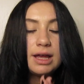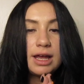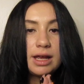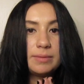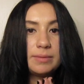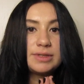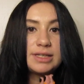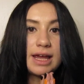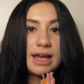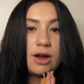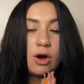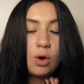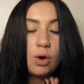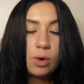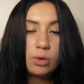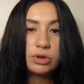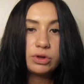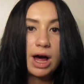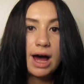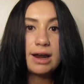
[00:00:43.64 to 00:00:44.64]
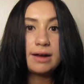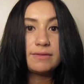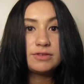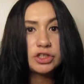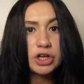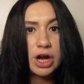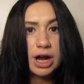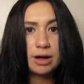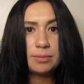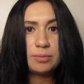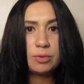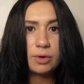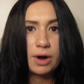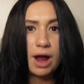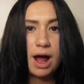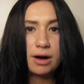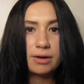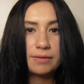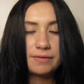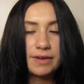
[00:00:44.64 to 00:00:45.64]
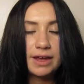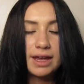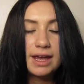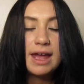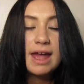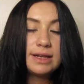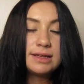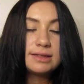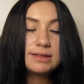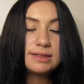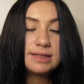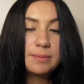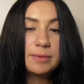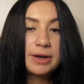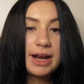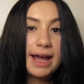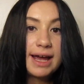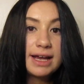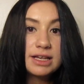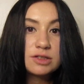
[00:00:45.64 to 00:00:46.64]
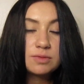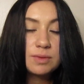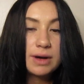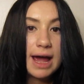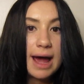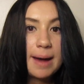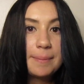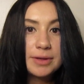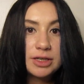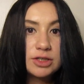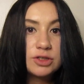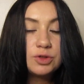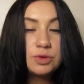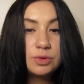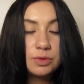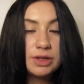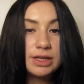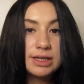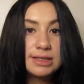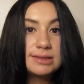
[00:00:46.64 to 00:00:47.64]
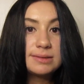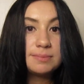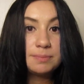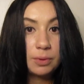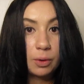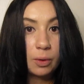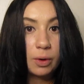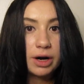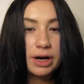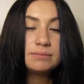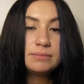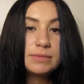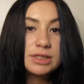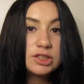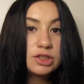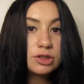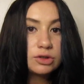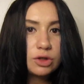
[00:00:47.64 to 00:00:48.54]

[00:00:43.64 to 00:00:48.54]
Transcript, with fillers: It was a whole lot of child pornography. And someone asked what happened to this board. Mr.